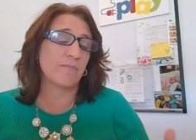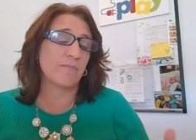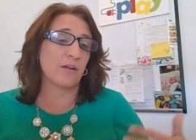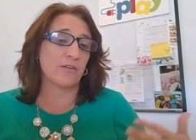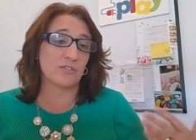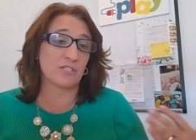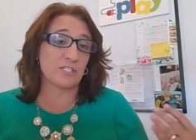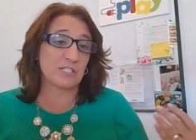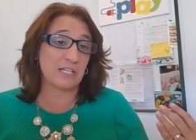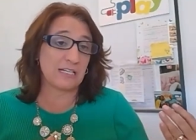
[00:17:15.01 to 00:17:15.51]

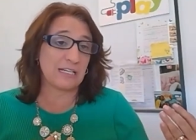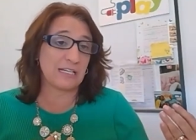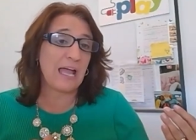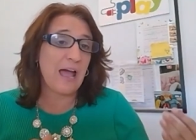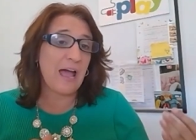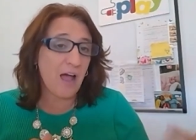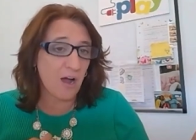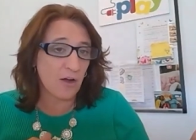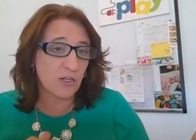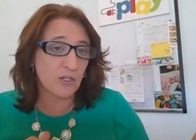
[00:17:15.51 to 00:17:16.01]
understanding
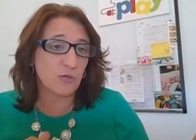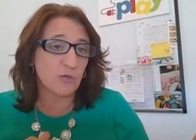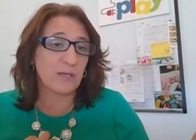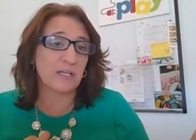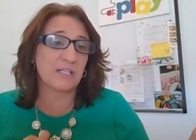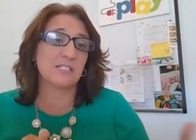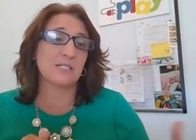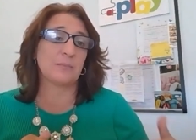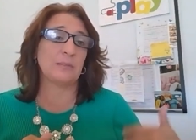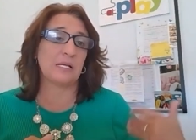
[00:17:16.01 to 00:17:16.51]
how you
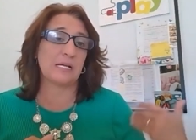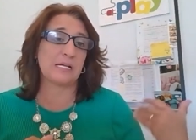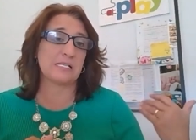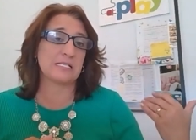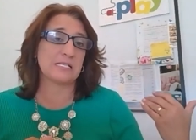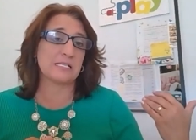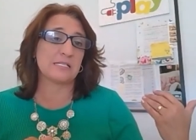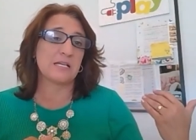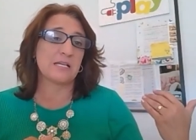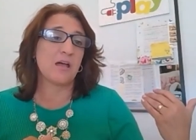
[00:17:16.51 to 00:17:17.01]
get to
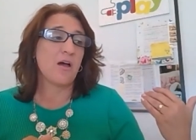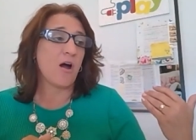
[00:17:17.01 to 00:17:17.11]
places,